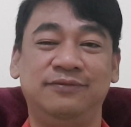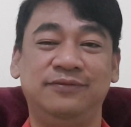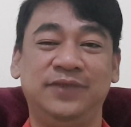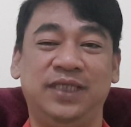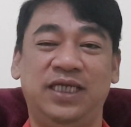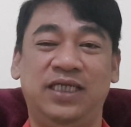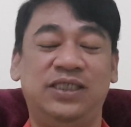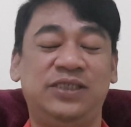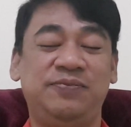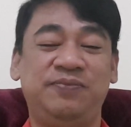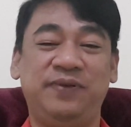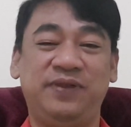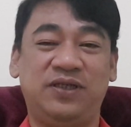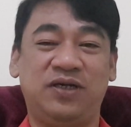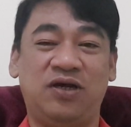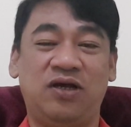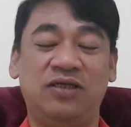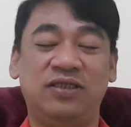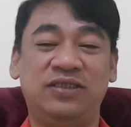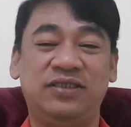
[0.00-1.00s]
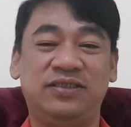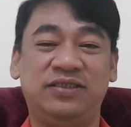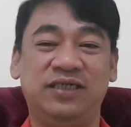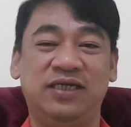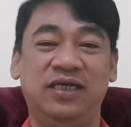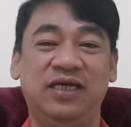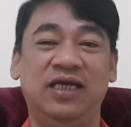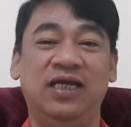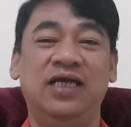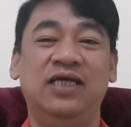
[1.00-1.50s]
It is
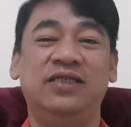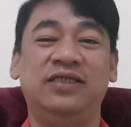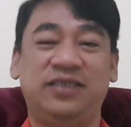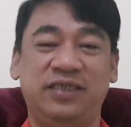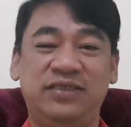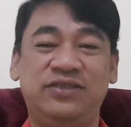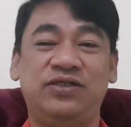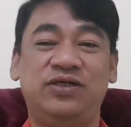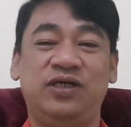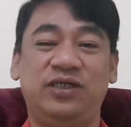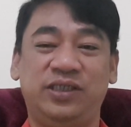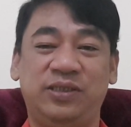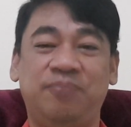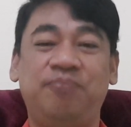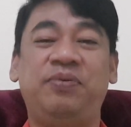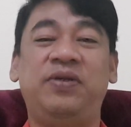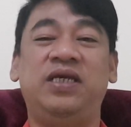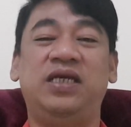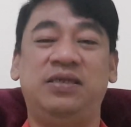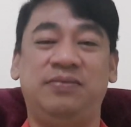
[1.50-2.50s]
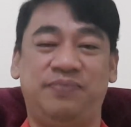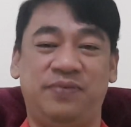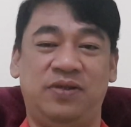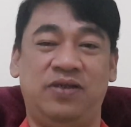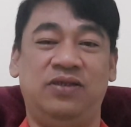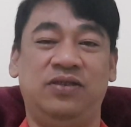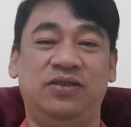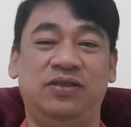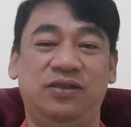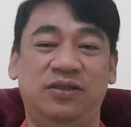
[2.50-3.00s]
because these are the
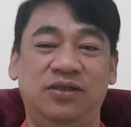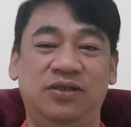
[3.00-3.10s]
people